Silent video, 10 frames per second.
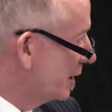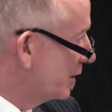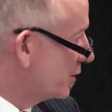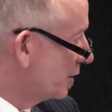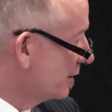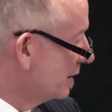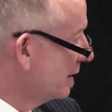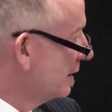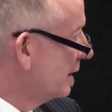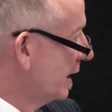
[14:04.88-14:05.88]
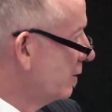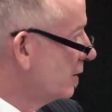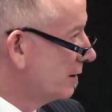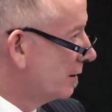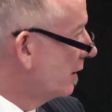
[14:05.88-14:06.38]
manager, and
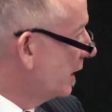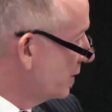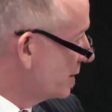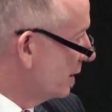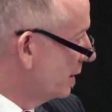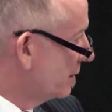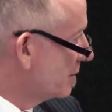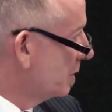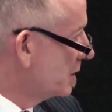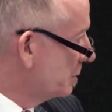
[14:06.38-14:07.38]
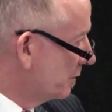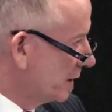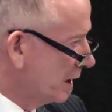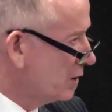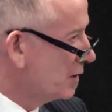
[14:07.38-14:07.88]
look at their lifestyles,
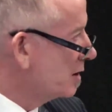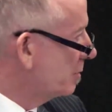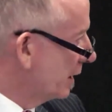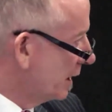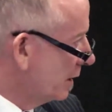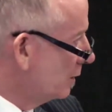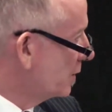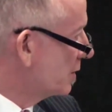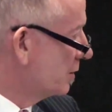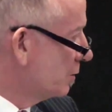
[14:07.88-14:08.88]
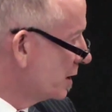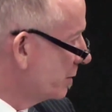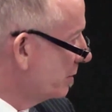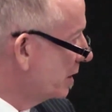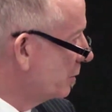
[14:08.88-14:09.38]
multiplications, big house, new
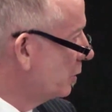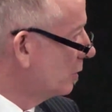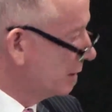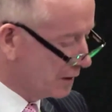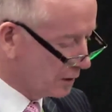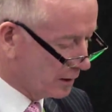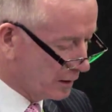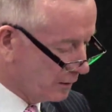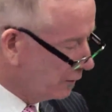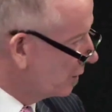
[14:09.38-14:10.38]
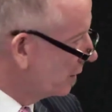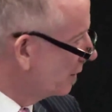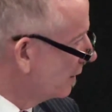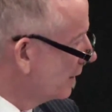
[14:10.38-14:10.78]
swimming pool, and so on and so forth.